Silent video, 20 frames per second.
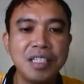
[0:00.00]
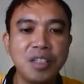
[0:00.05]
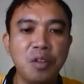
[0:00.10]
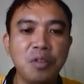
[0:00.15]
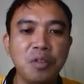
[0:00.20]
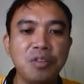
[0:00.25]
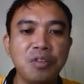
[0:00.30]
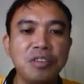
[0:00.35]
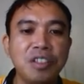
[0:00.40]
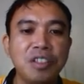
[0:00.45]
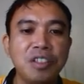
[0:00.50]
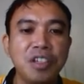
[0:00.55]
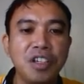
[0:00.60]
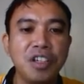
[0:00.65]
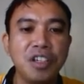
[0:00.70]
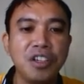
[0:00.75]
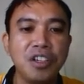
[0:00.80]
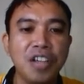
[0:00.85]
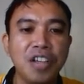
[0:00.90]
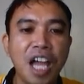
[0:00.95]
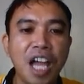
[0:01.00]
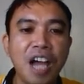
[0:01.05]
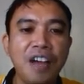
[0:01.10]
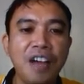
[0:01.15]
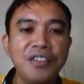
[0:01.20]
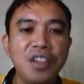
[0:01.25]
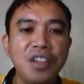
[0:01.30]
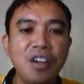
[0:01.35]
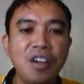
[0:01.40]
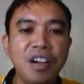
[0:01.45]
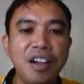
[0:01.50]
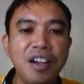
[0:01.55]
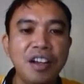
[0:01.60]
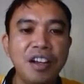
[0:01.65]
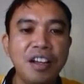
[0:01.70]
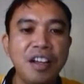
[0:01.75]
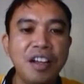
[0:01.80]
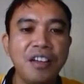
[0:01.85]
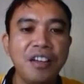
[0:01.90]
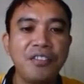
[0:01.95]
Presto! You now have
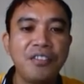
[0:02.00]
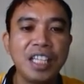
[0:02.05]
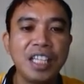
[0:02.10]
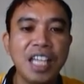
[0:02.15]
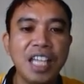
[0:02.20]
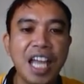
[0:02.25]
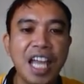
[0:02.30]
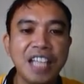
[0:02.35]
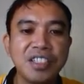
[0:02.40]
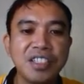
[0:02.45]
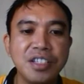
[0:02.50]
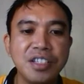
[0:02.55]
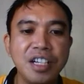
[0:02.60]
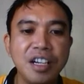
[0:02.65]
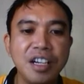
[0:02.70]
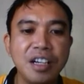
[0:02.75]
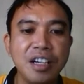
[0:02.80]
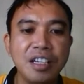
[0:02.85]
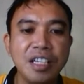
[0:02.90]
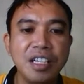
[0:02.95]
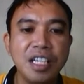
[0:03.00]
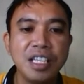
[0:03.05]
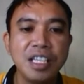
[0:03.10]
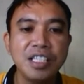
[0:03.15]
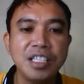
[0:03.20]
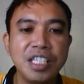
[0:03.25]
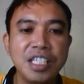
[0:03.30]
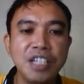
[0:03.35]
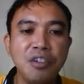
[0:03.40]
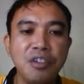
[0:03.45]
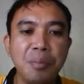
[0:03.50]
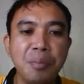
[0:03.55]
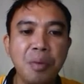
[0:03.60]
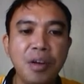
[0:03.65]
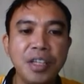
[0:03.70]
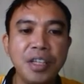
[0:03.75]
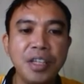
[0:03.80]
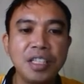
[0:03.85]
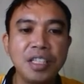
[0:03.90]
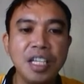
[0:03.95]
your final answer,
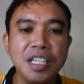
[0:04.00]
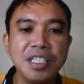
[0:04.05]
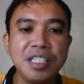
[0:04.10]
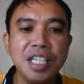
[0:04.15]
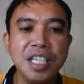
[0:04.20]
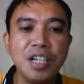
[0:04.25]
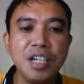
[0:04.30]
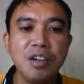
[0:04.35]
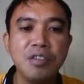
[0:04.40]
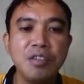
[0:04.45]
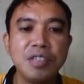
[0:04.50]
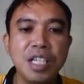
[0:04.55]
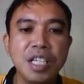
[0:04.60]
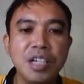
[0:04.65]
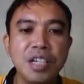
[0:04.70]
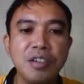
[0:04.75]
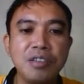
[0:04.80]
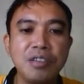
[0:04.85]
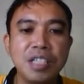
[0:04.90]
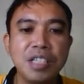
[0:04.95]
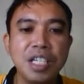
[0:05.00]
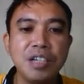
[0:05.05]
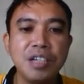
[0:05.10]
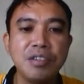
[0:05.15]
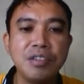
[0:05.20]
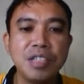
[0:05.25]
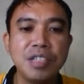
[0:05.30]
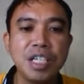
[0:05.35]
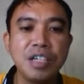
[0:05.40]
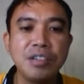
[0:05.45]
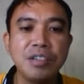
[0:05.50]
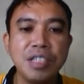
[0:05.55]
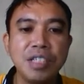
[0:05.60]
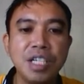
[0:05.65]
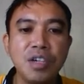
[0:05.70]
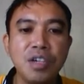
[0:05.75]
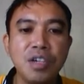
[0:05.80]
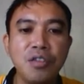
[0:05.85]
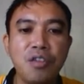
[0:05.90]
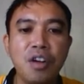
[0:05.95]

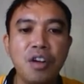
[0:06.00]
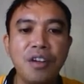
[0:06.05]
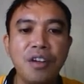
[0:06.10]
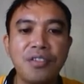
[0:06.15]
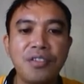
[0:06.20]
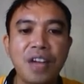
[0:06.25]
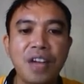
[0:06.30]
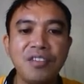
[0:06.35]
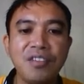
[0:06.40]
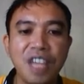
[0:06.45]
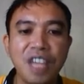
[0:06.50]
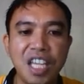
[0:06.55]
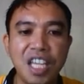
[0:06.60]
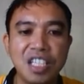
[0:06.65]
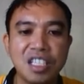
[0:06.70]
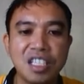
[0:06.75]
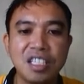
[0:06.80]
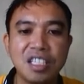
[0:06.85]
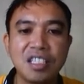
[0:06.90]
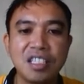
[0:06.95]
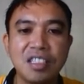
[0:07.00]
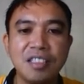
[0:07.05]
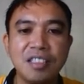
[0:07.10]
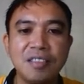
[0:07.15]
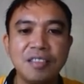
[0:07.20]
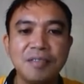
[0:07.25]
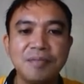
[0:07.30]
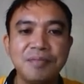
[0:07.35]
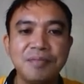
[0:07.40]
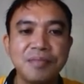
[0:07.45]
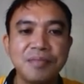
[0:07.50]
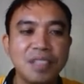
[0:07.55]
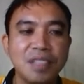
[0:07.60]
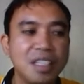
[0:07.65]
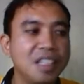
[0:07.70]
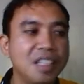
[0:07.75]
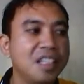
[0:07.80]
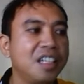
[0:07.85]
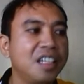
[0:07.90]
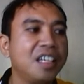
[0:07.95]
0.000045 inch.
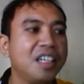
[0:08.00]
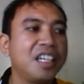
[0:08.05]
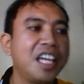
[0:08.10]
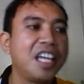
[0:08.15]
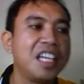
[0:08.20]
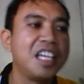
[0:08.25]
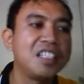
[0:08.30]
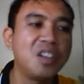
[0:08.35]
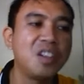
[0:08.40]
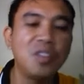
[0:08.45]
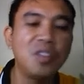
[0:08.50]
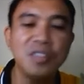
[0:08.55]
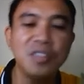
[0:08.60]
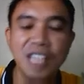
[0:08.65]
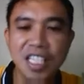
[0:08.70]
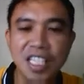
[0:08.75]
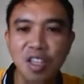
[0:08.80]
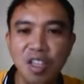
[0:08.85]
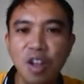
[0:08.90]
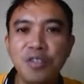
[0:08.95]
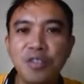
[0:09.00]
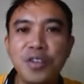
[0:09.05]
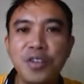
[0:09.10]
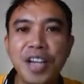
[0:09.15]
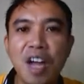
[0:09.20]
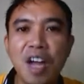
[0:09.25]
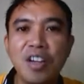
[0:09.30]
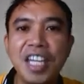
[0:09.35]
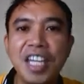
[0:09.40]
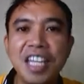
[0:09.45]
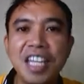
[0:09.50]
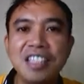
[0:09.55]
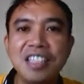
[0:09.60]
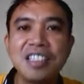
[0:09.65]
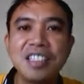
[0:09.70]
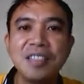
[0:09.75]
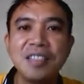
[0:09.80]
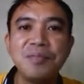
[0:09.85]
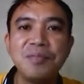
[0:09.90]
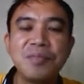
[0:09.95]
Okay, so that's all for now,
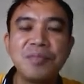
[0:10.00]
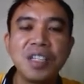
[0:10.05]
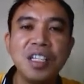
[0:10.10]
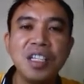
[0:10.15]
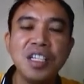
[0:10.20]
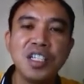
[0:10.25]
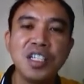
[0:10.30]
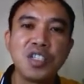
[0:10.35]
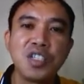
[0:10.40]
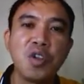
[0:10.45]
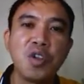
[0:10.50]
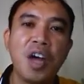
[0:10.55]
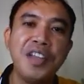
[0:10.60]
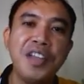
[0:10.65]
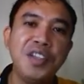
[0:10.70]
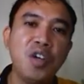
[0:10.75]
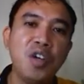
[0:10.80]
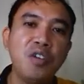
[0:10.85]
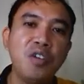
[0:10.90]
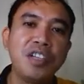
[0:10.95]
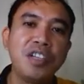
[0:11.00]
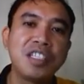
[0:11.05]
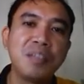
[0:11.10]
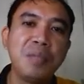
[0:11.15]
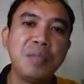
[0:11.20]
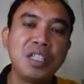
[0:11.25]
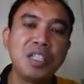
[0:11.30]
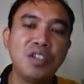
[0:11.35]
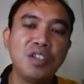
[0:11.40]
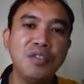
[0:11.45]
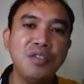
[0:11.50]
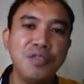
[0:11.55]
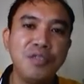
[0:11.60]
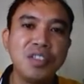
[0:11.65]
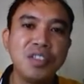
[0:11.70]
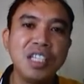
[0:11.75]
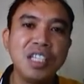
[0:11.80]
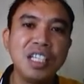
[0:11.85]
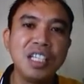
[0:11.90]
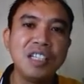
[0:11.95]
kids. So I know it's a bit
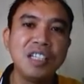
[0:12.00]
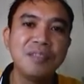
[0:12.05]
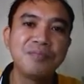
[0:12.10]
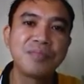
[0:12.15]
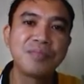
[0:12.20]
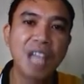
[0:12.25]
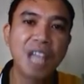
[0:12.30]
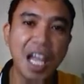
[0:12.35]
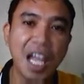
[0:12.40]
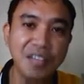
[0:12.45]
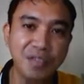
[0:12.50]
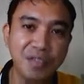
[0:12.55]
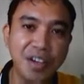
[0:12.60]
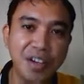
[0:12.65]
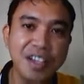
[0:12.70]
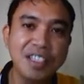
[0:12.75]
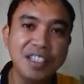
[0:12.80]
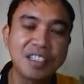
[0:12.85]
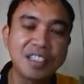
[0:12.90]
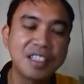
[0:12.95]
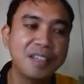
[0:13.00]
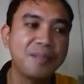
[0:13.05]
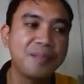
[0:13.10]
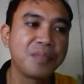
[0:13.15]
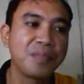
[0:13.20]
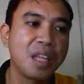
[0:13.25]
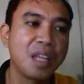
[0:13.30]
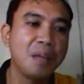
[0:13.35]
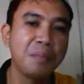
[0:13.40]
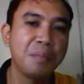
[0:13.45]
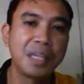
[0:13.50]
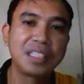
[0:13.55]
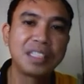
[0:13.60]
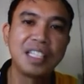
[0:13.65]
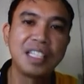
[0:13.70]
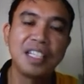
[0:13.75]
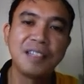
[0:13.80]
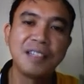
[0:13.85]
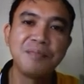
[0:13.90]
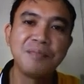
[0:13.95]
confusing at first,
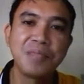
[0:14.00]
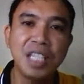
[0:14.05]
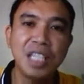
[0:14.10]
but